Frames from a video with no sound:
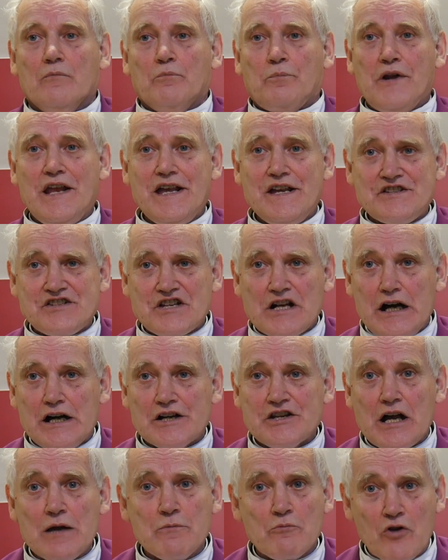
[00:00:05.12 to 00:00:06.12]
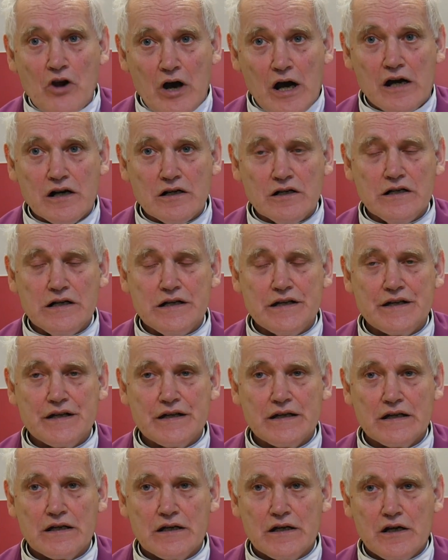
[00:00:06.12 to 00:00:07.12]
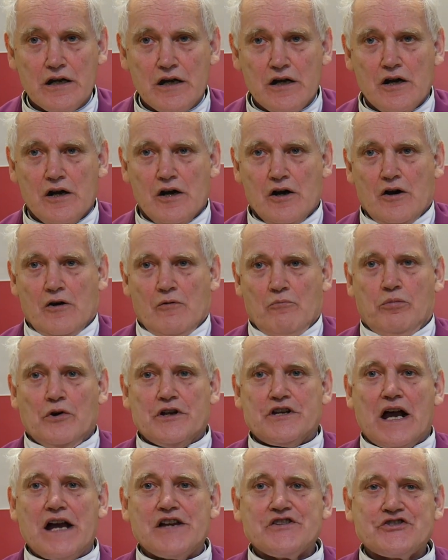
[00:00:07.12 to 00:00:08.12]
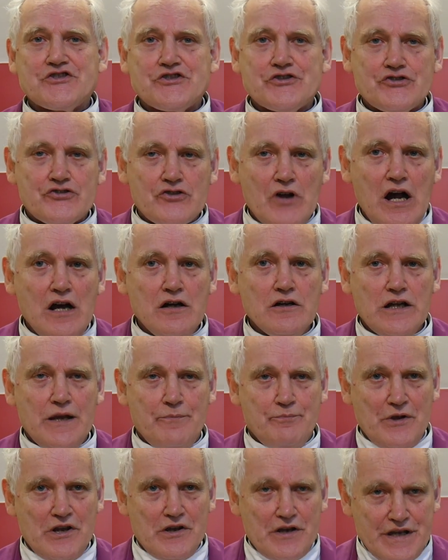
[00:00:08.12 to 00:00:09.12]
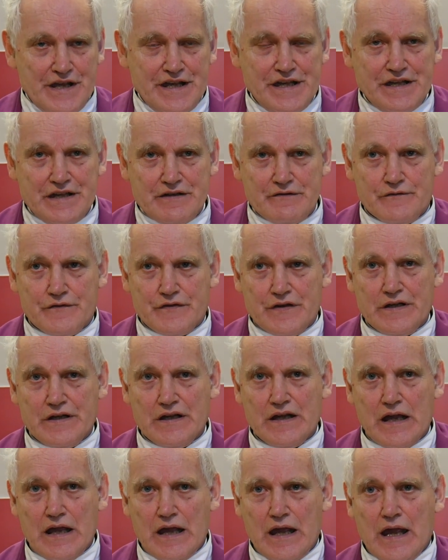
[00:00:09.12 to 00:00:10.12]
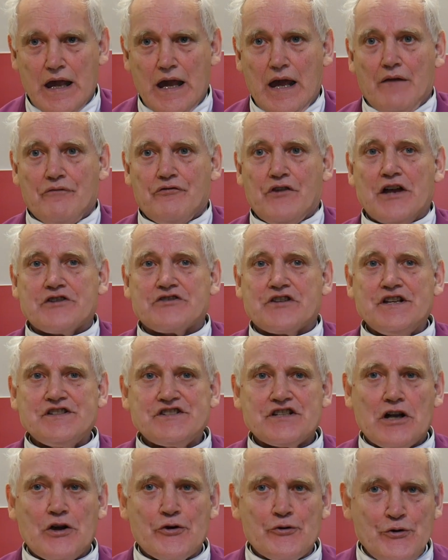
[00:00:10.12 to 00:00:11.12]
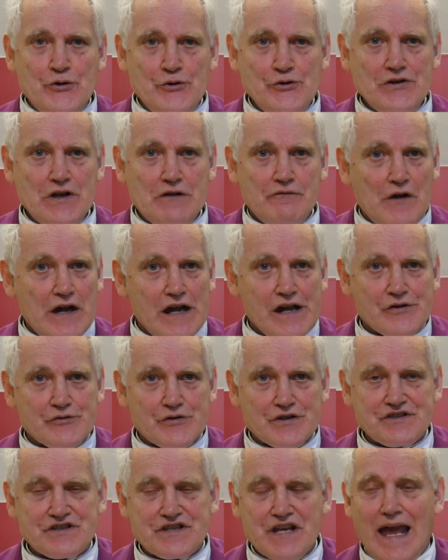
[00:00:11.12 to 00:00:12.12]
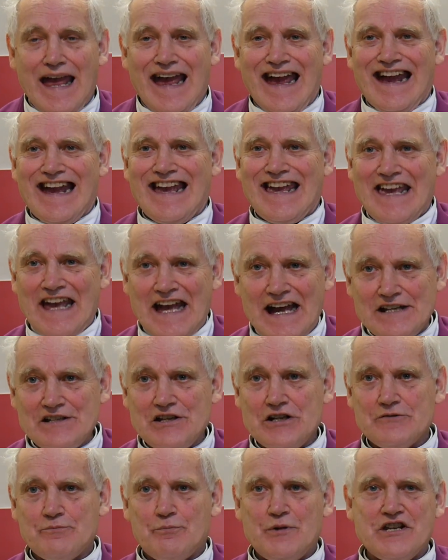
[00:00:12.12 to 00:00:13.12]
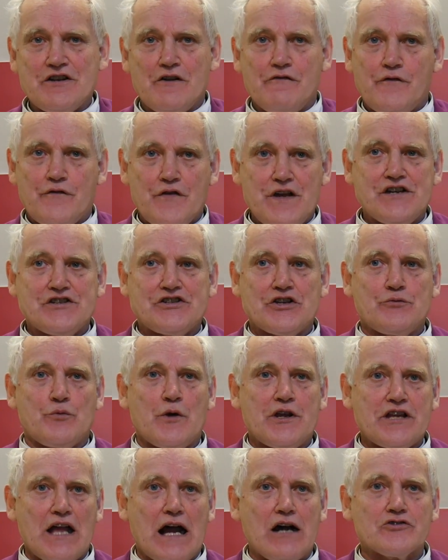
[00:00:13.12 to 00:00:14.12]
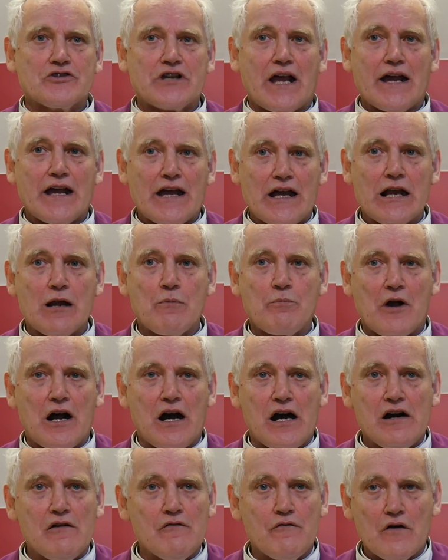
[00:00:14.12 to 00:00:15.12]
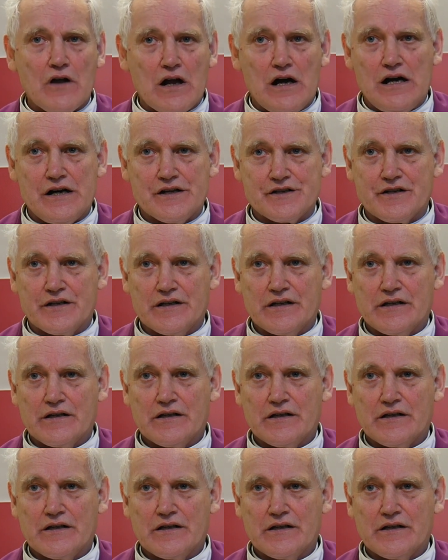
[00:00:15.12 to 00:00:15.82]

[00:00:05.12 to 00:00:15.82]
Please, God, I'm wrong, but I strongly believe that this coronavirus cannot be defeated without the help of God.